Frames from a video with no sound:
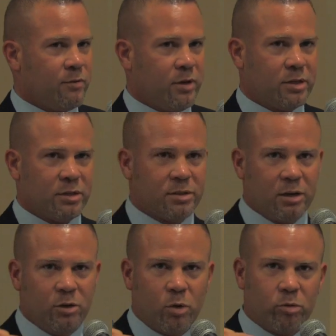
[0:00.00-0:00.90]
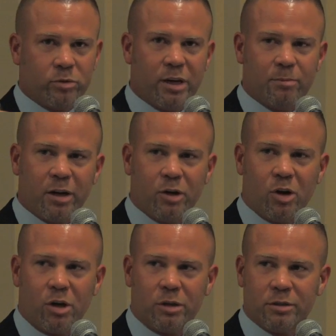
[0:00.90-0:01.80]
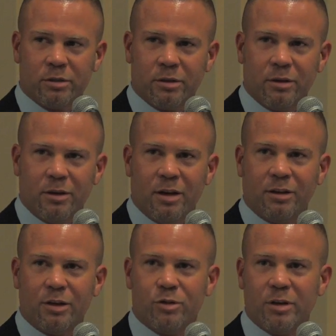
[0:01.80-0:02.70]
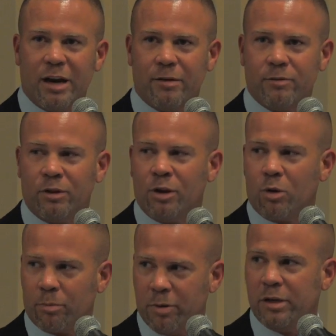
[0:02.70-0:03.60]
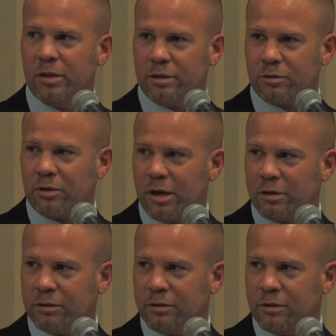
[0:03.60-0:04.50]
Visa said you won't take my cards unless you have lower pennies, correct?